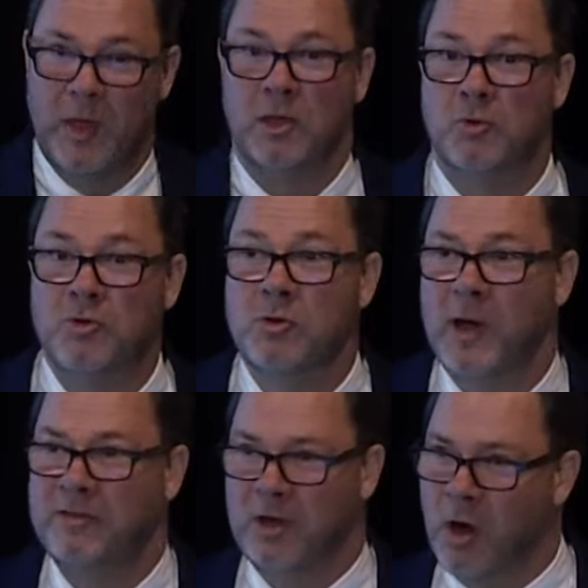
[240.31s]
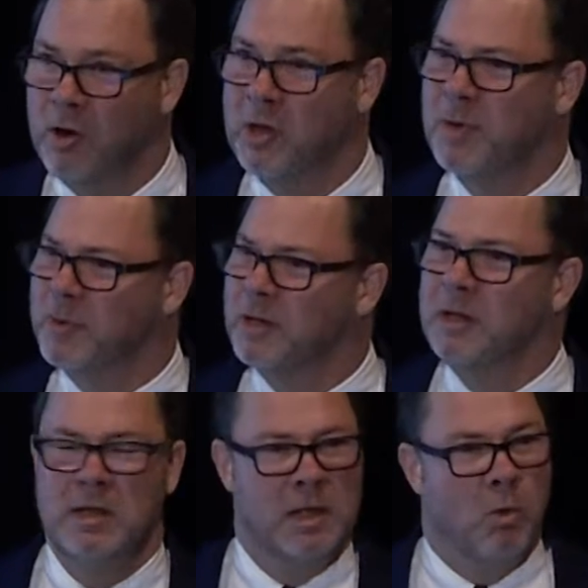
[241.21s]
you do as a car company. But
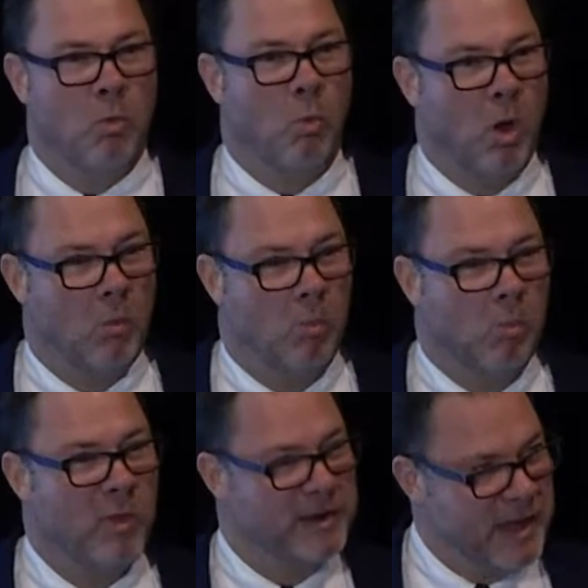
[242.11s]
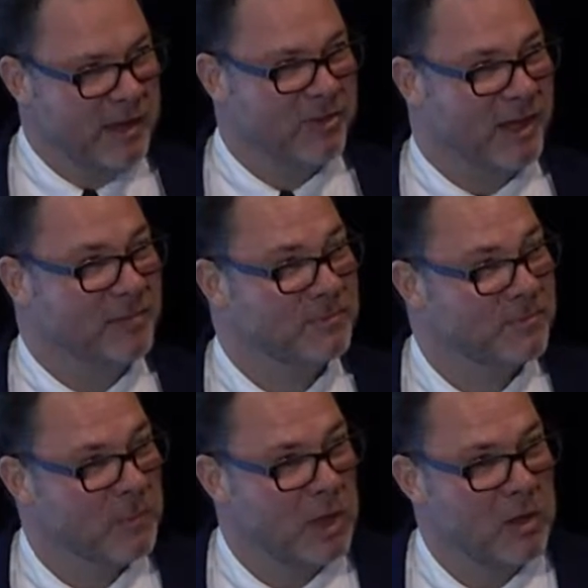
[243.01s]
with a Tesla,
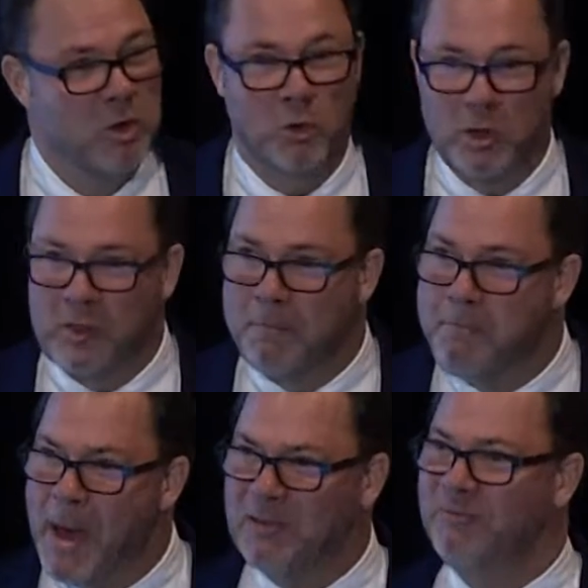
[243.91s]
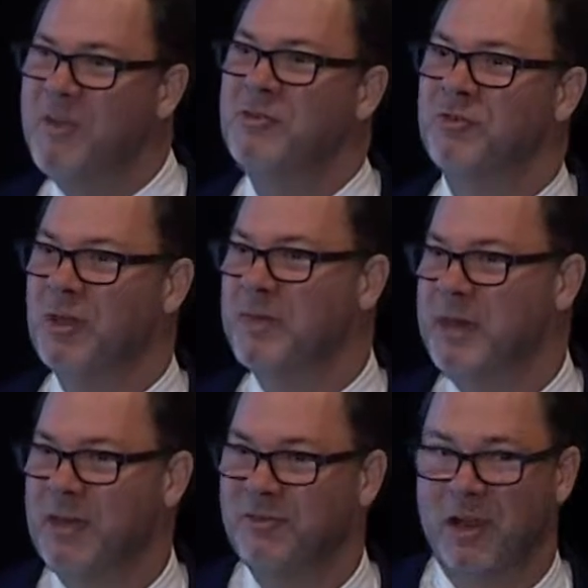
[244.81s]
the best features of the
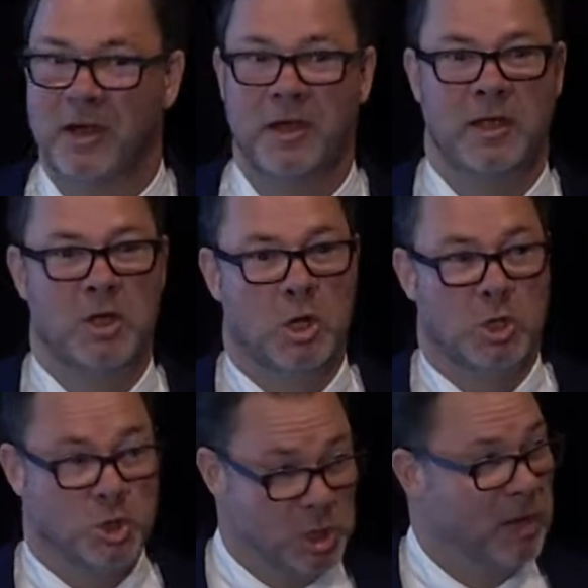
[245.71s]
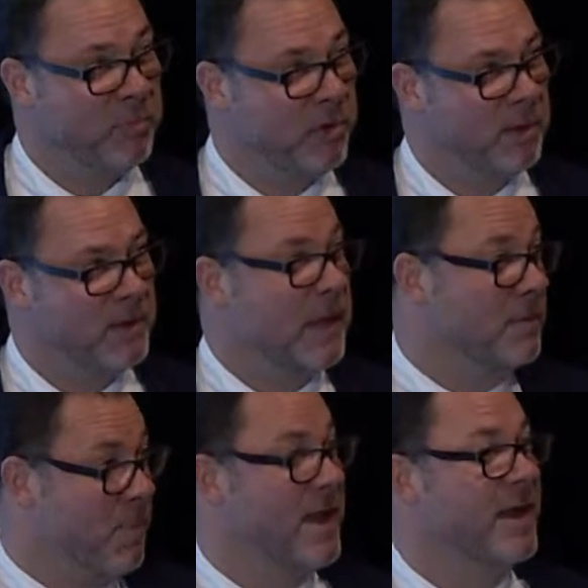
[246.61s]
Tesla ship in
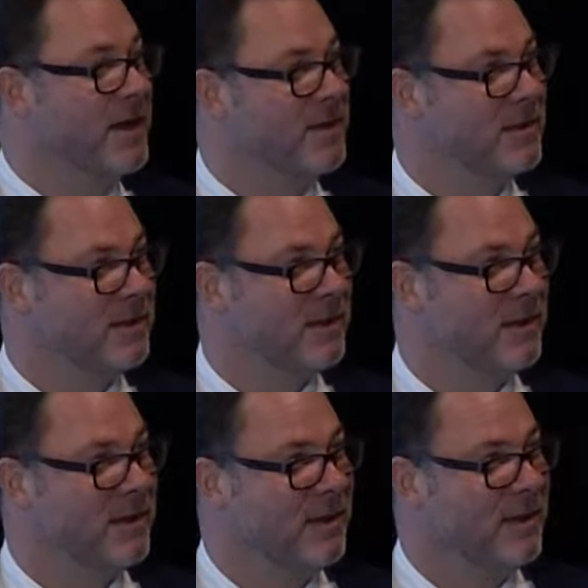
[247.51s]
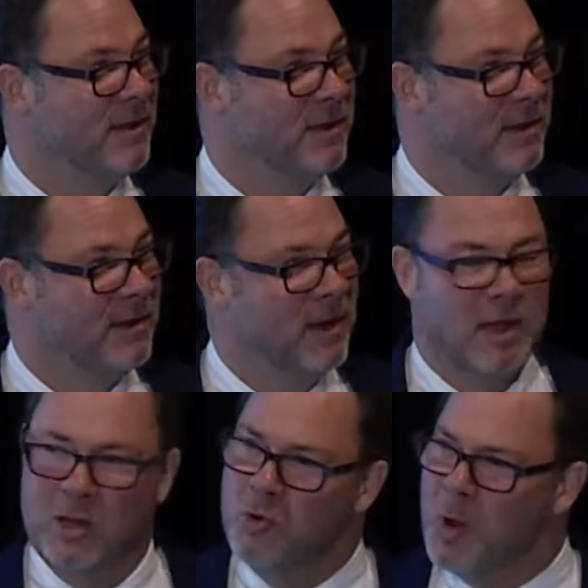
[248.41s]
beta.
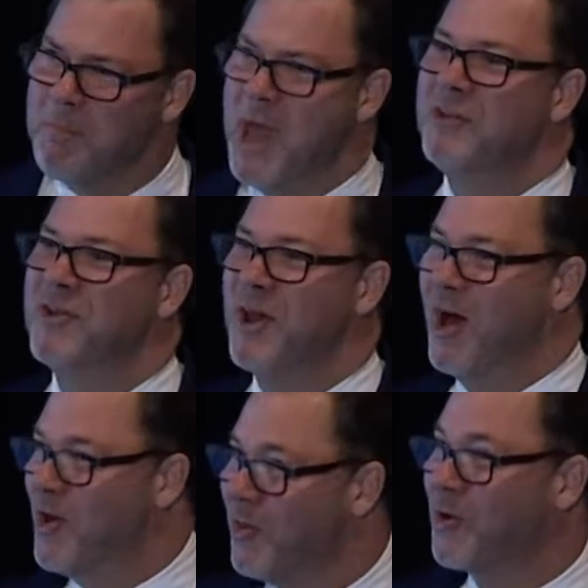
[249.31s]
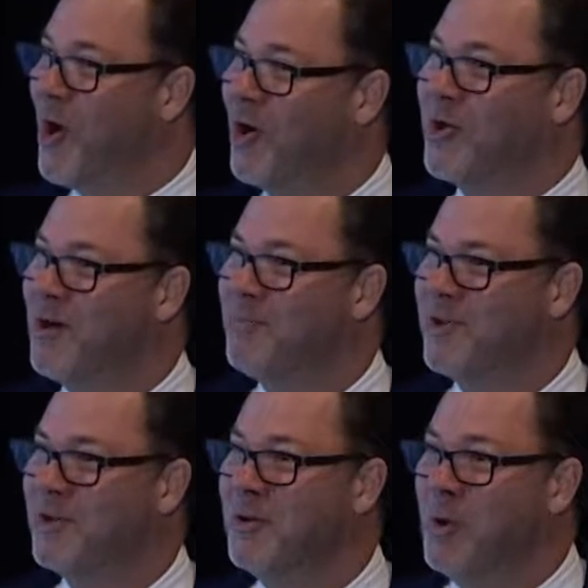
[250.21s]
Can you imagine another car
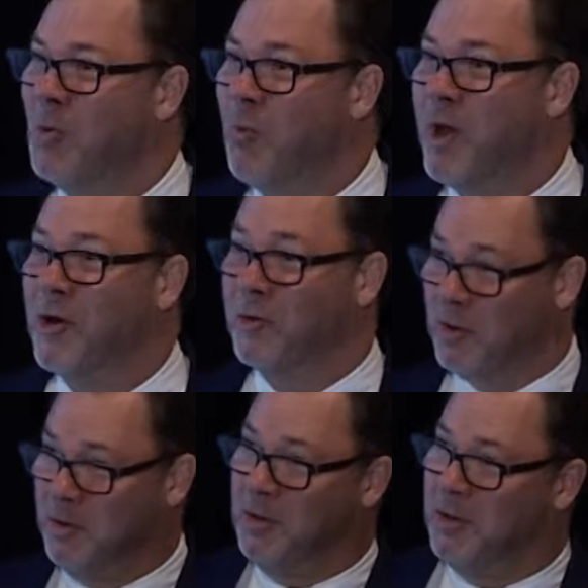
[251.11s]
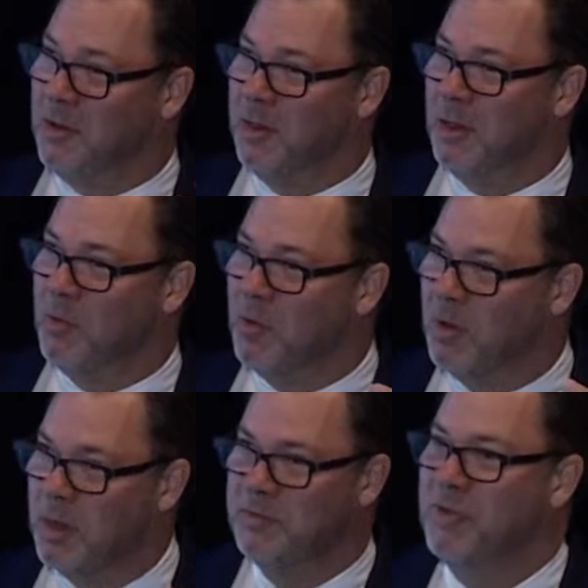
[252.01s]
company where
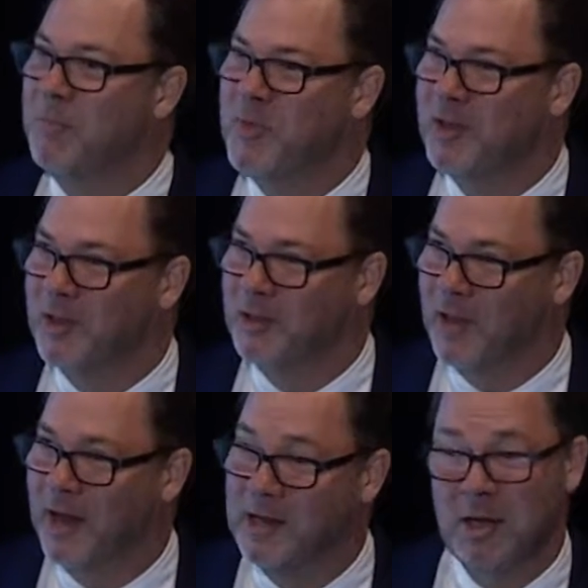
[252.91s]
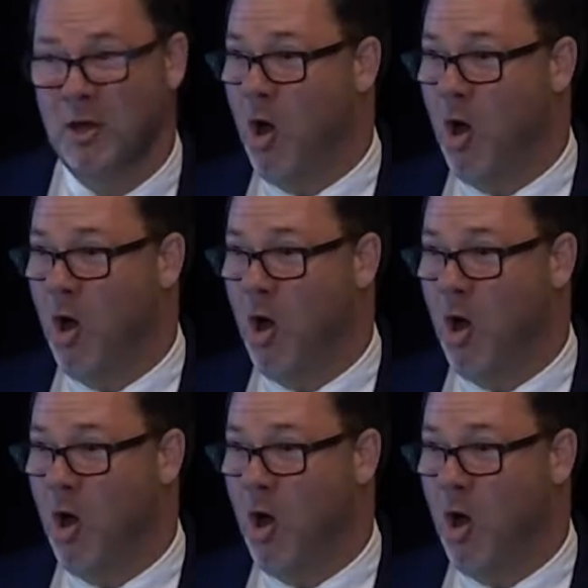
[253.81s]
something like